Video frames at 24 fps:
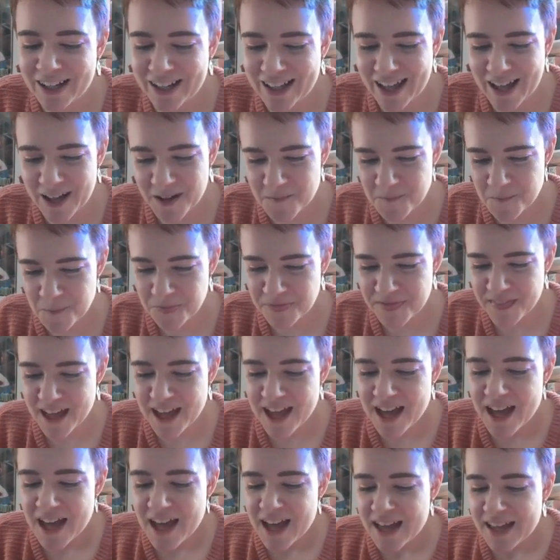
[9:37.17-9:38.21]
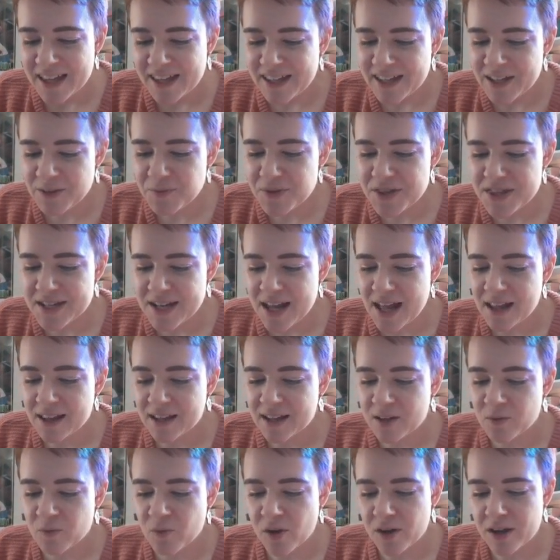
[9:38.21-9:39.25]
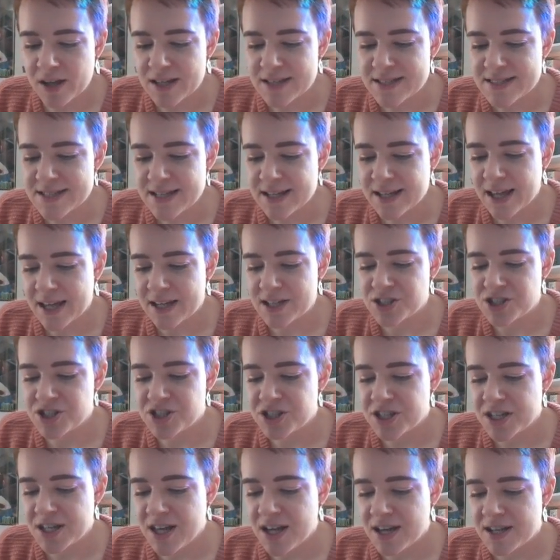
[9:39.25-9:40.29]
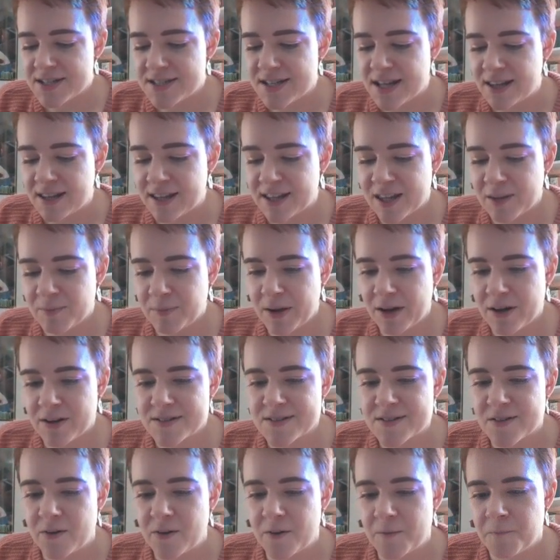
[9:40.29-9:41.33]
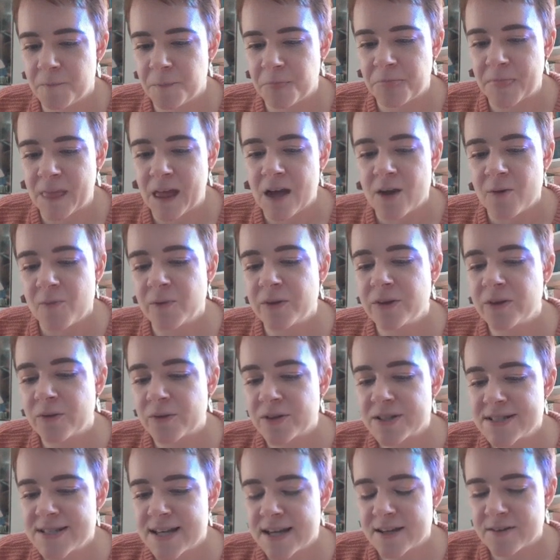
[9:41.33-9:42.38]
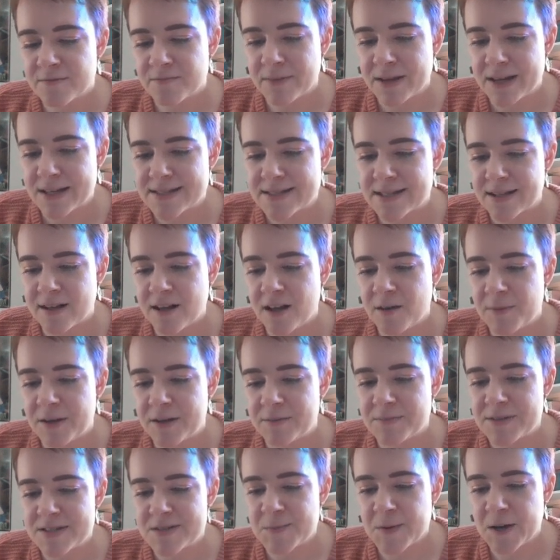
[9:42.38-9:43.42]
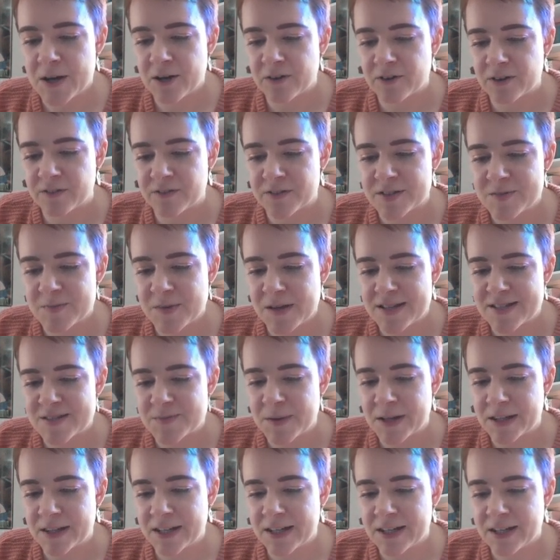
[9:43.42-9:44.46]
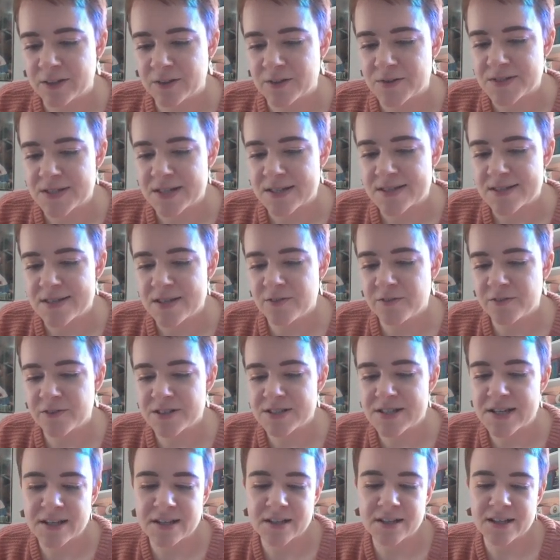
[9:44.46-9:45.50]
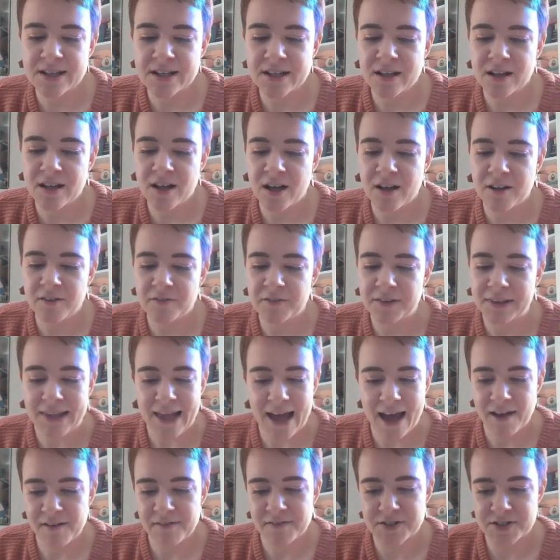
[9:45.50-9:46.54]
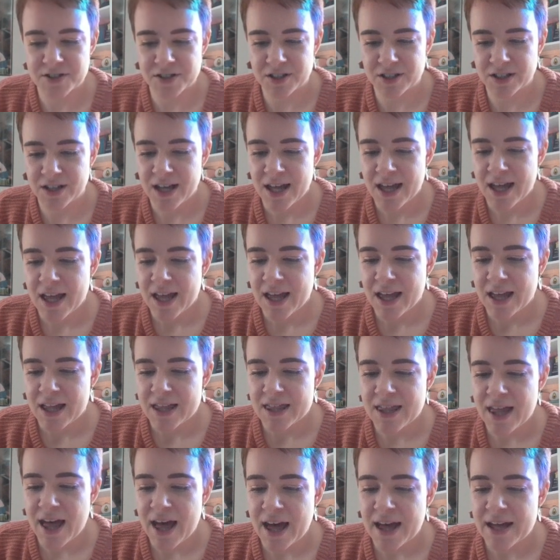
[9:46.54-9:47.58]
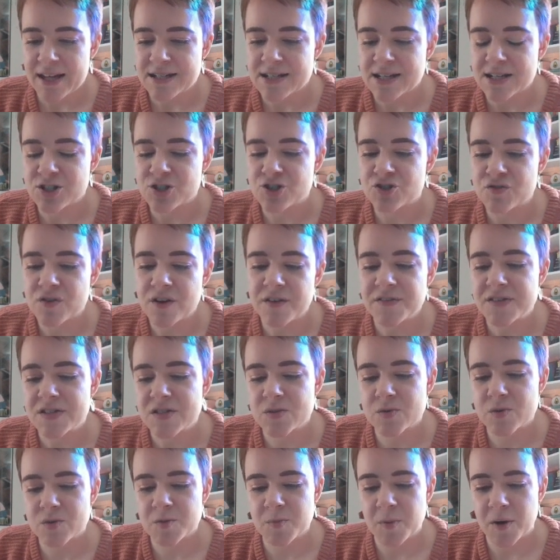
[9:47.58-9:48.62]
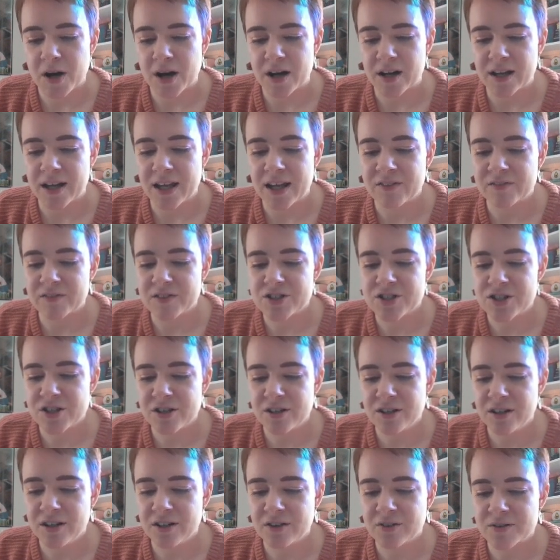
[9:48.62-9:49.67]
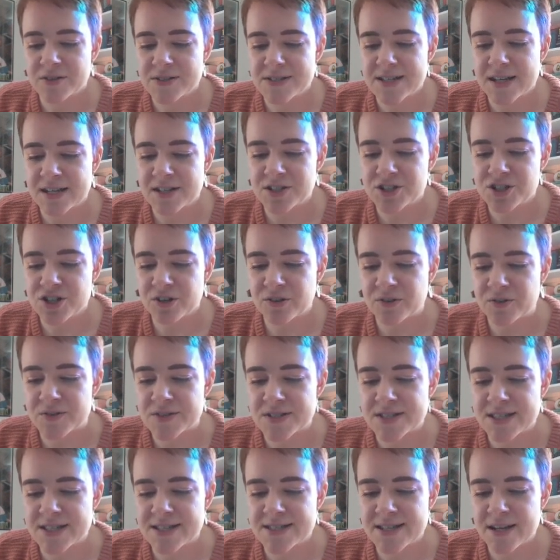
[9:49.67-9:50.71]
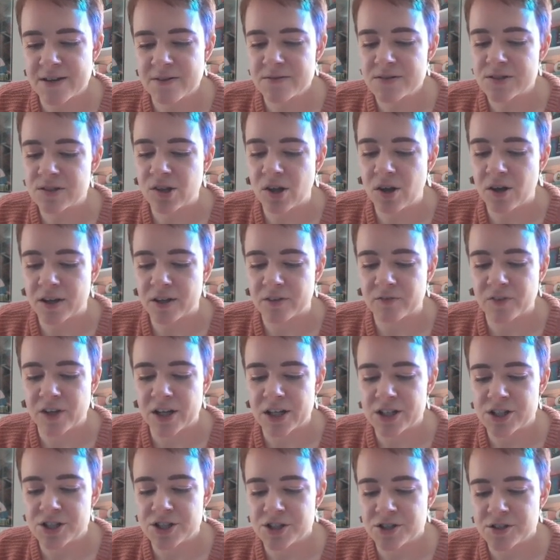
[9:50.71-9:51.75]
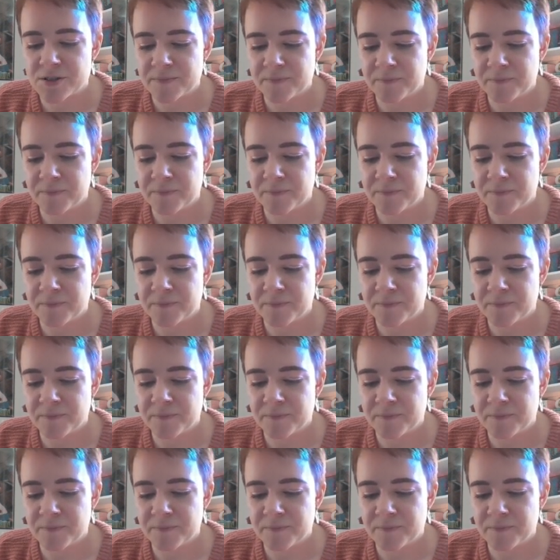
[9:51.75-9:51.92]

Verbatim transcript: okay he with an elegant walking stick, and she a delicate parasol. When Lord Sutton makes a comment, Miss Peregrine responds by letting loose a silver tinkling of laughter that drifts through the park. In return, Lord Sutton chuckles, the sound long and rich.